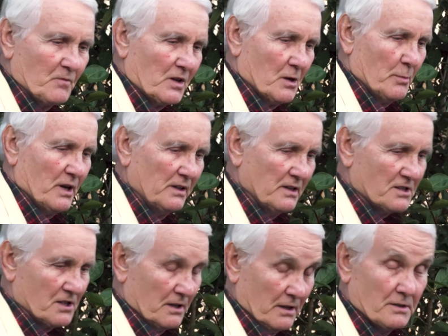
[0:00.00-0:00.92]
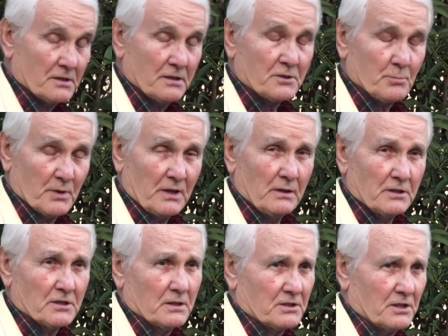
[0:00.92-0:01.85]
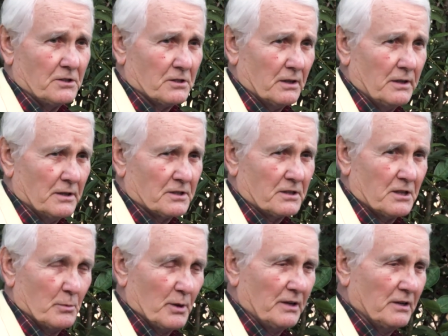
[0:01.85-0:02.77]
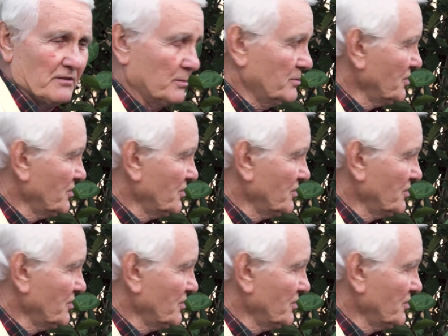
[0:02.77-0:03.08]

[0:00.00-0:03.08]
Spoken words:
Camellia sinensis means essentially it's camellia from